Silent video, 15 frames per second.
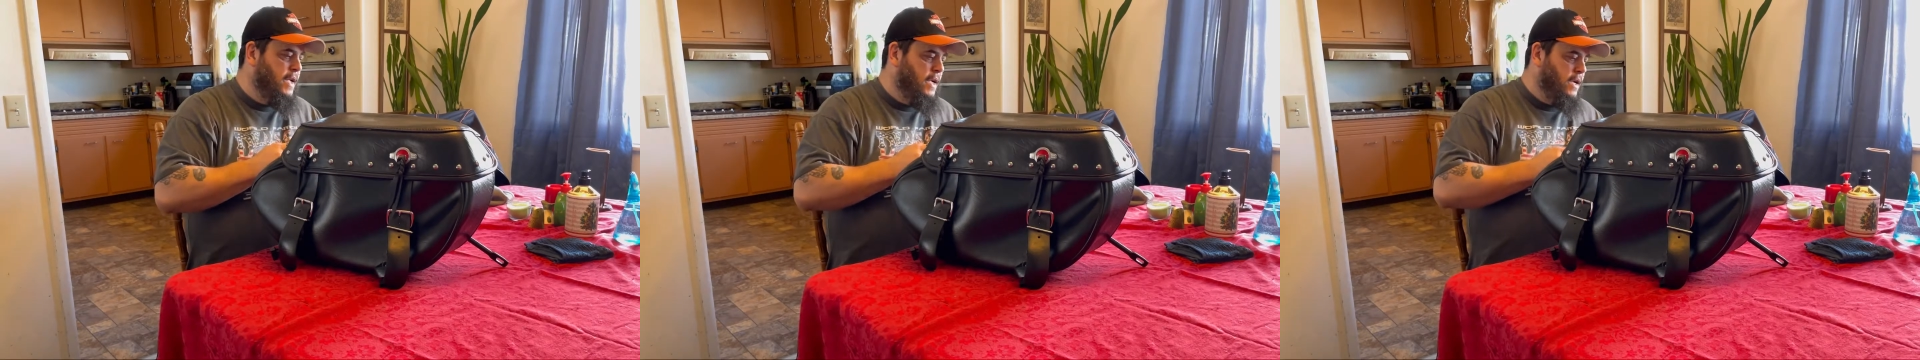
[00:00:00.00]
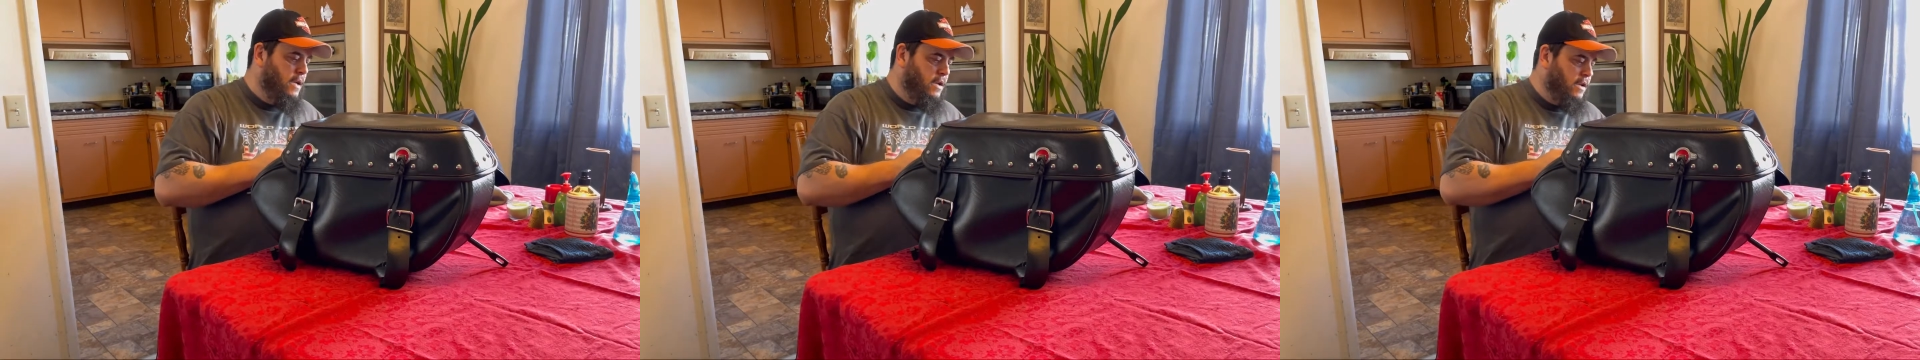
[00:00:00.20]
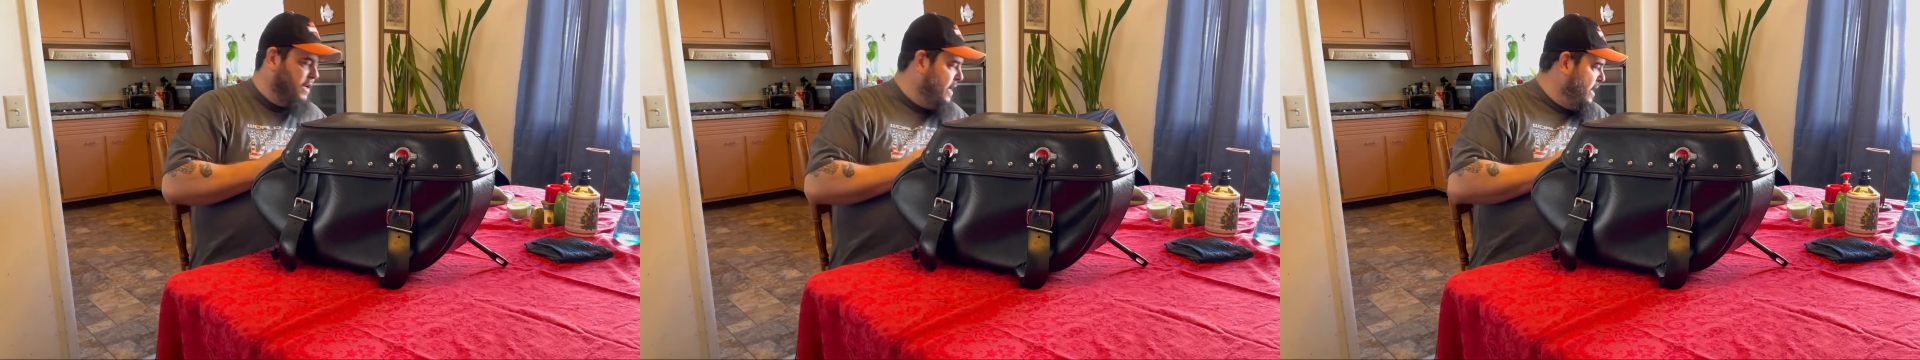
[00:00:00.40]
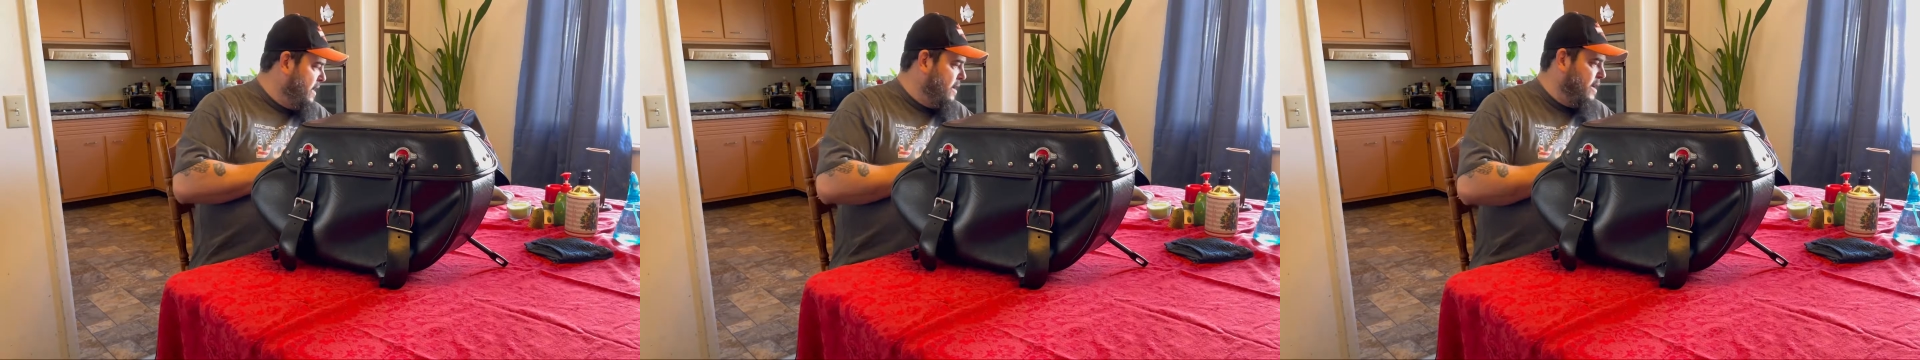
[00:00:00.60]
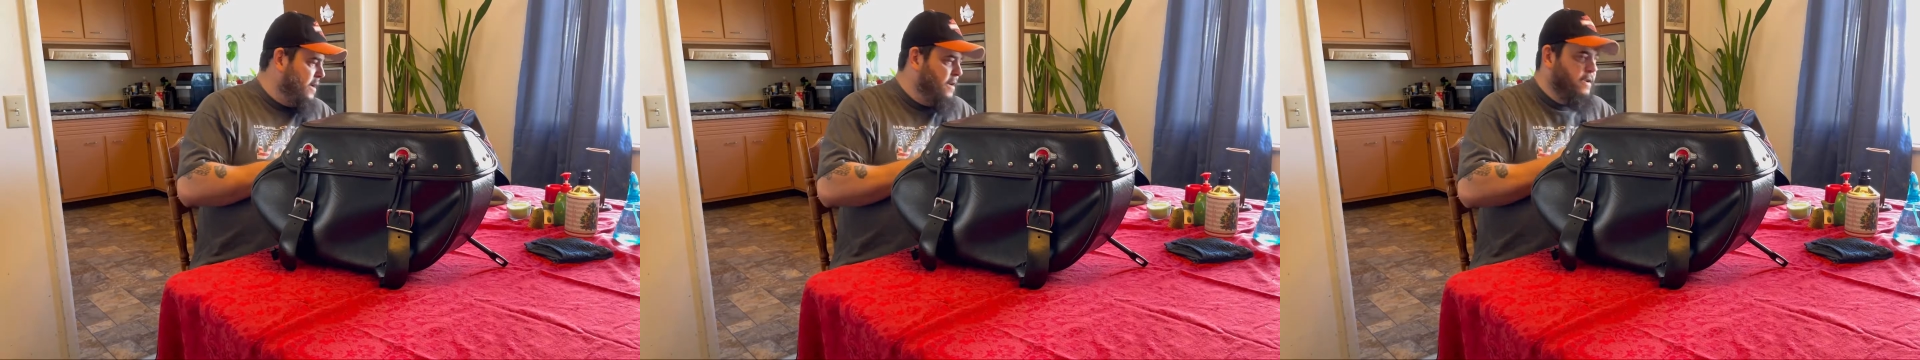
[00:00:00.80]
looking
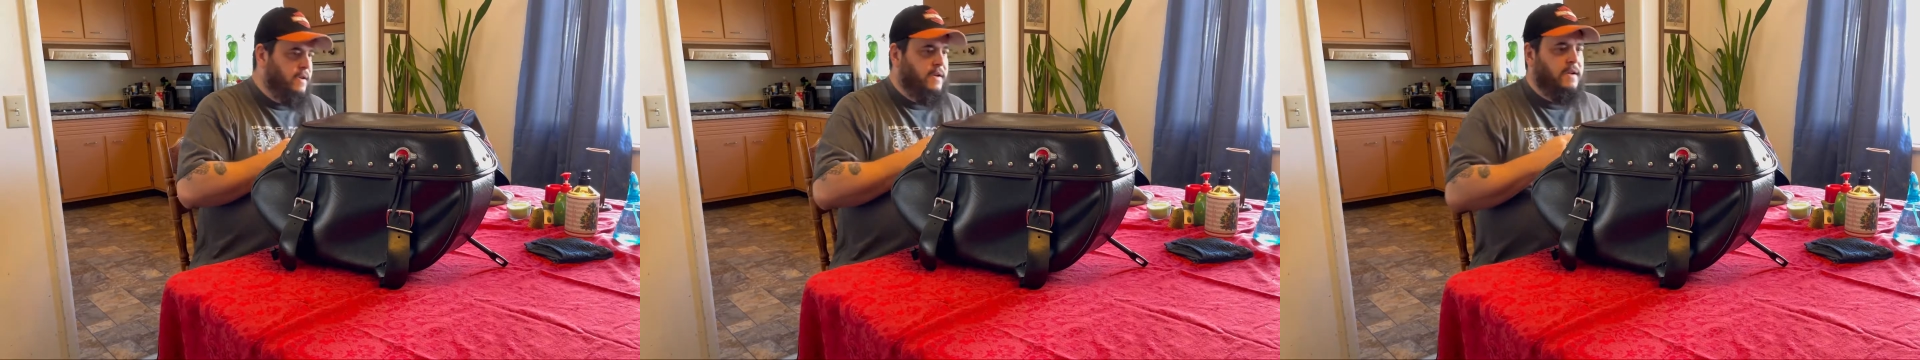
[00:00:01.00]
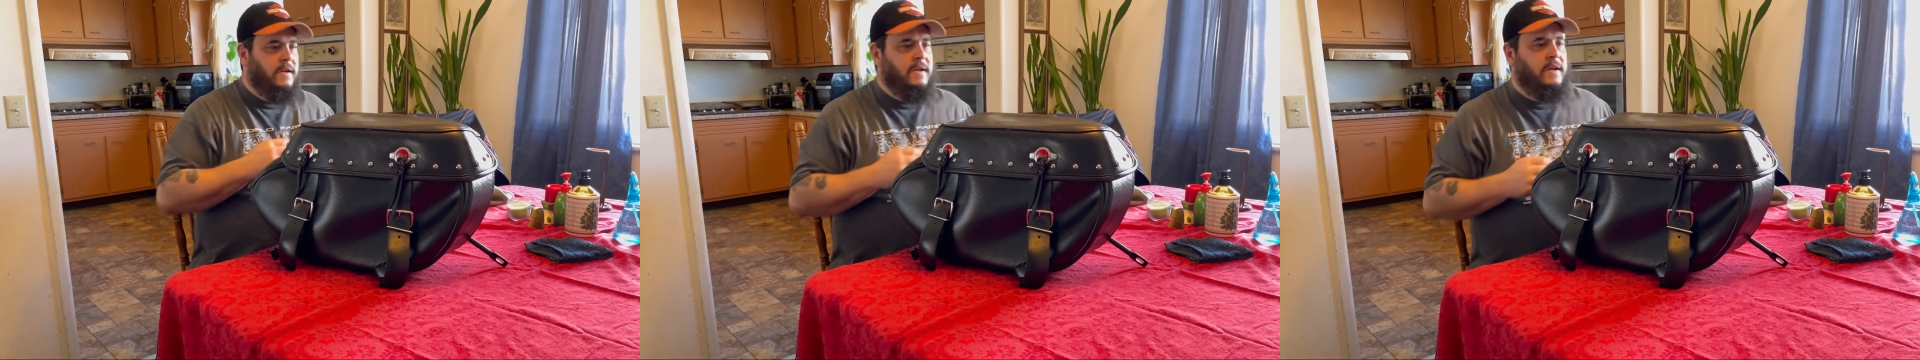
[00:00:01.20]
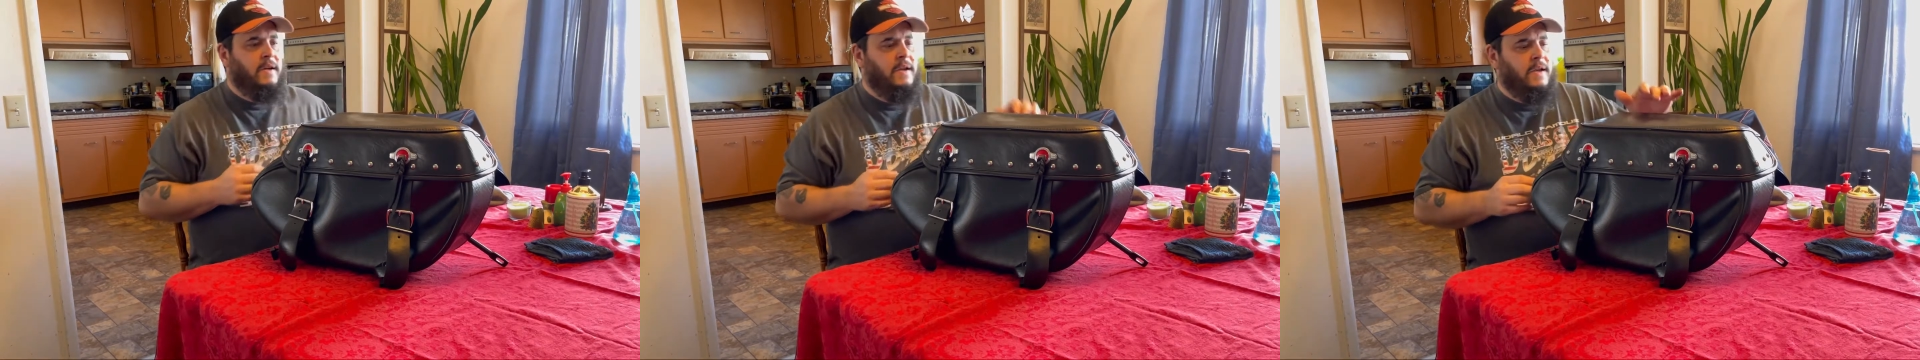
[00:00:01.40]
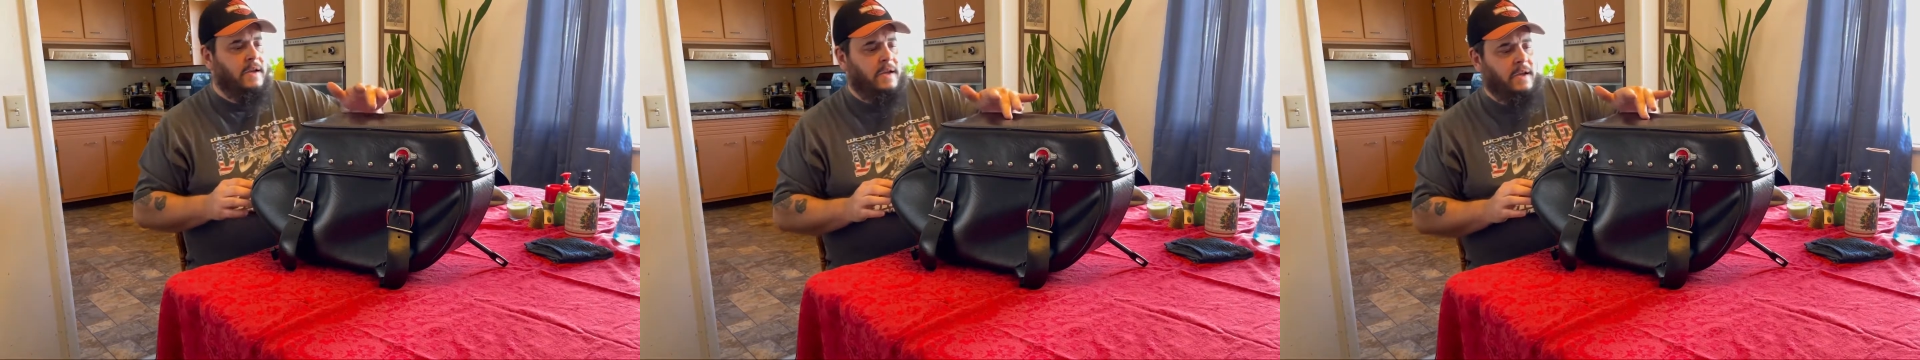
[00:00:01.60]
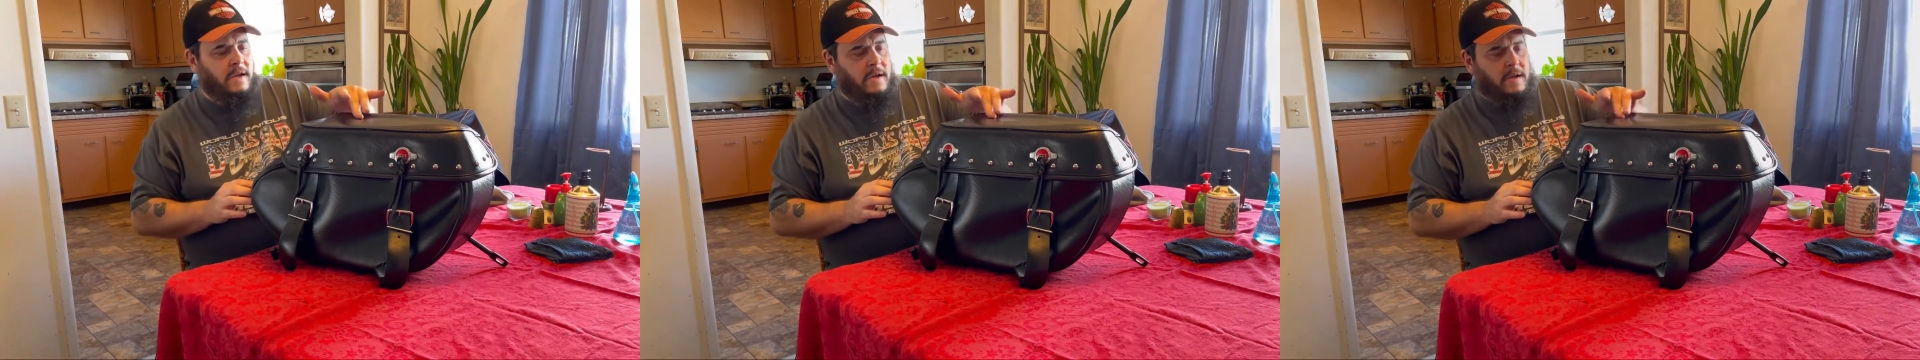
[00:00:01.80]
good.
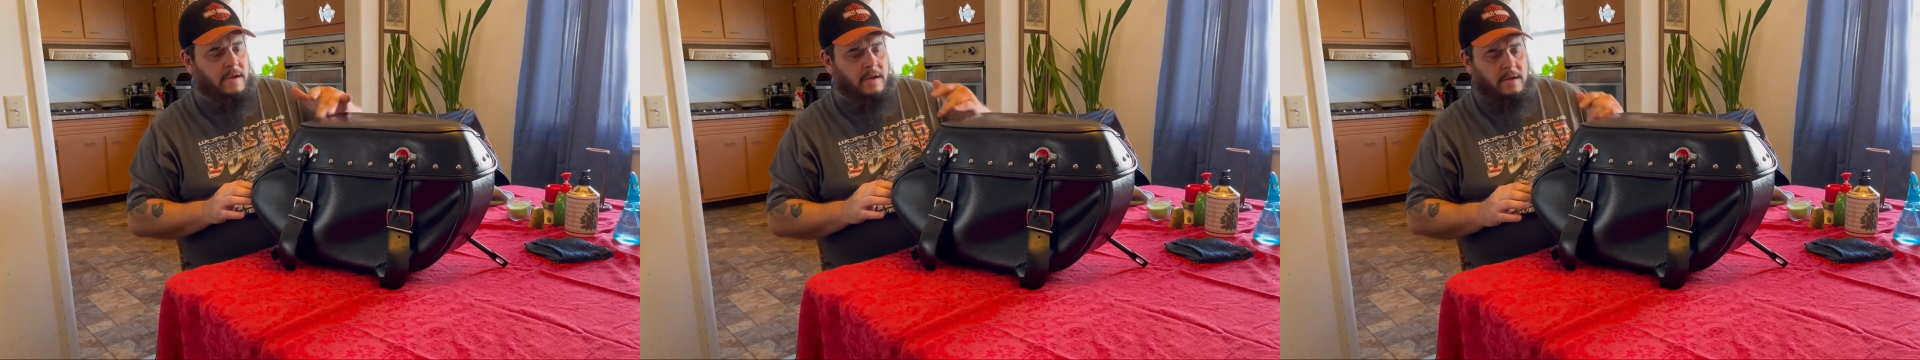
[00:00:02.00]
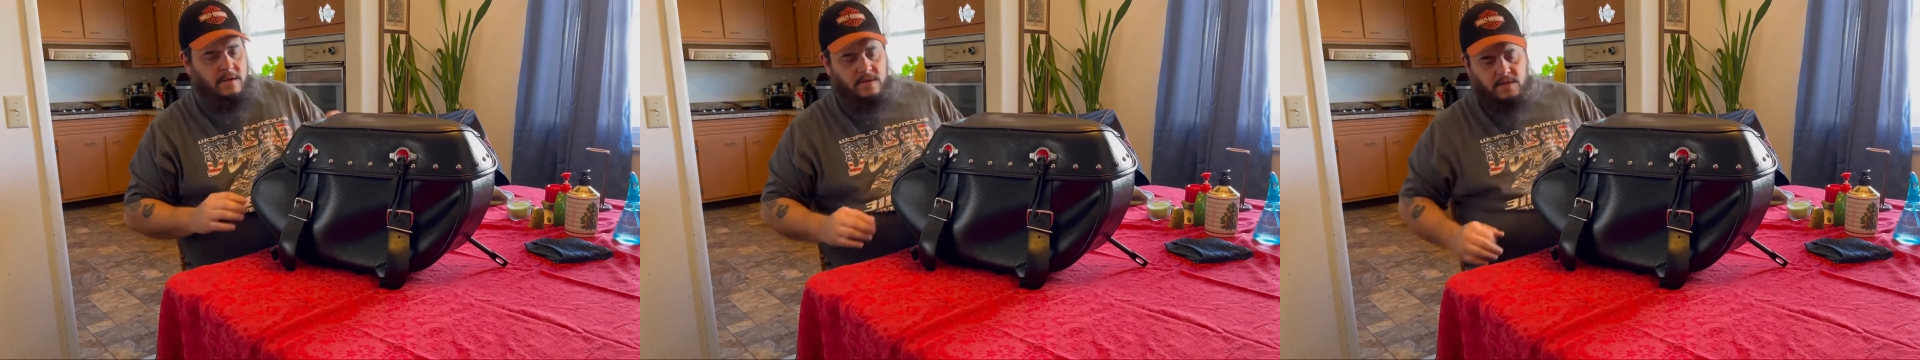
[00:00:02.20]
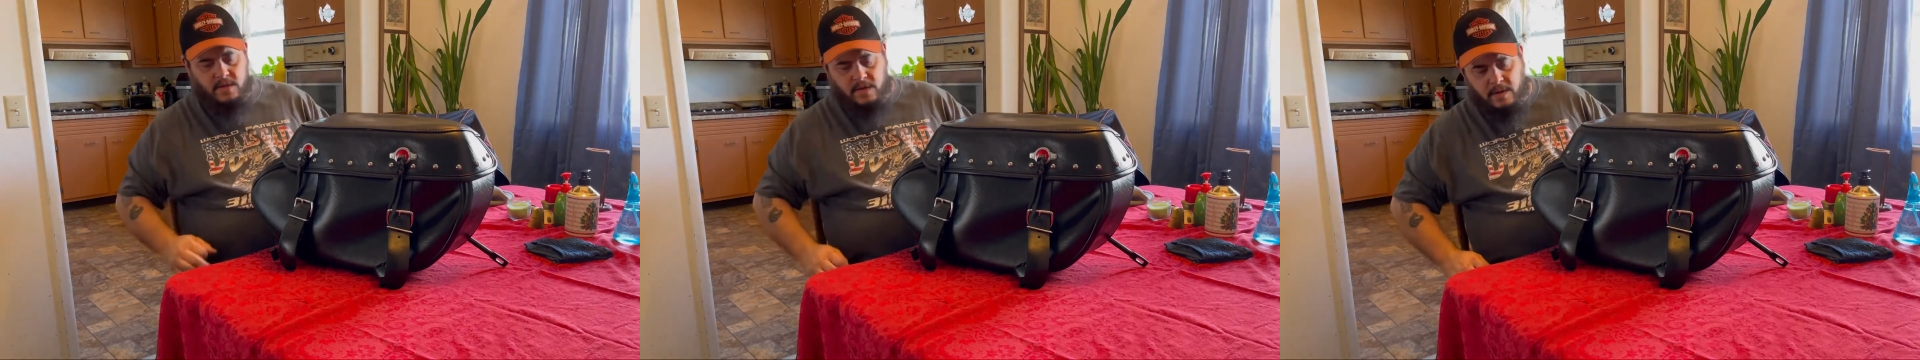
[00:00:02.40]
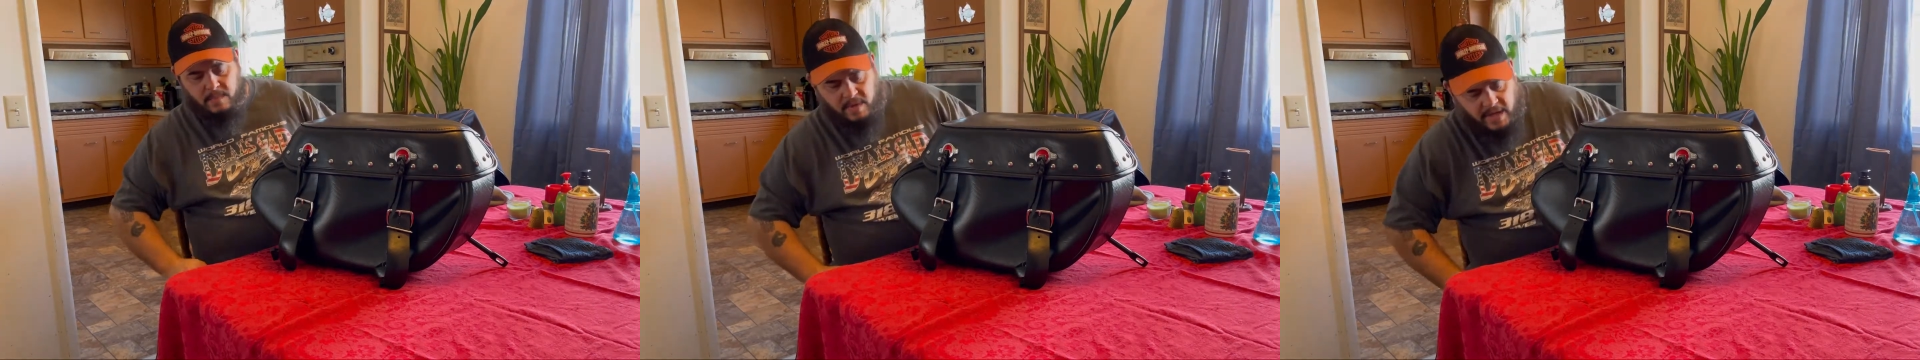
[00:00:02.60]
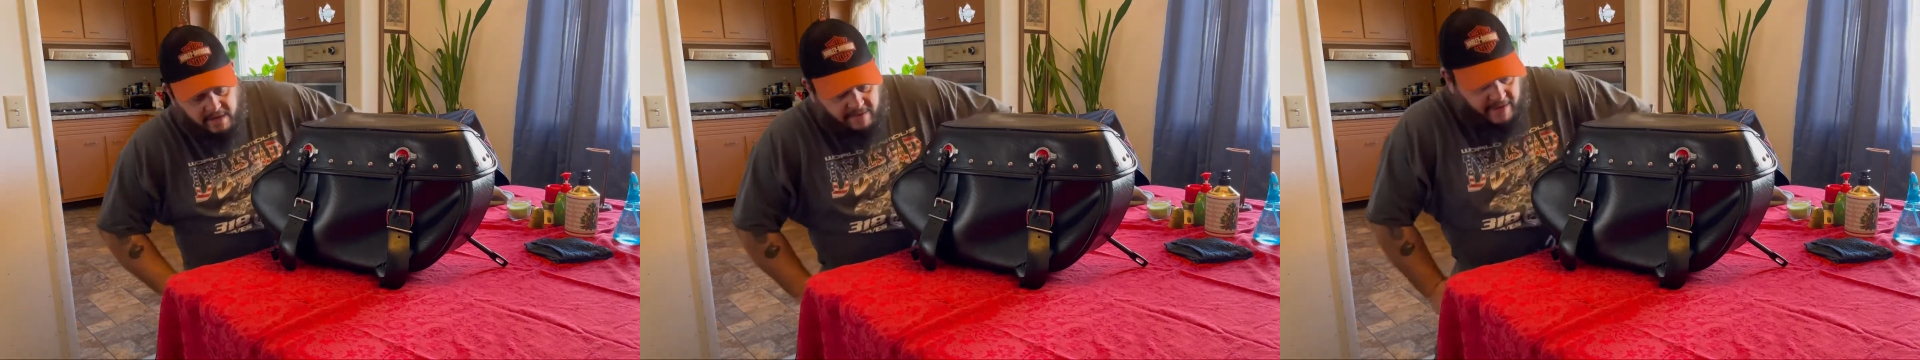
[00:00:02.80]
So I believe I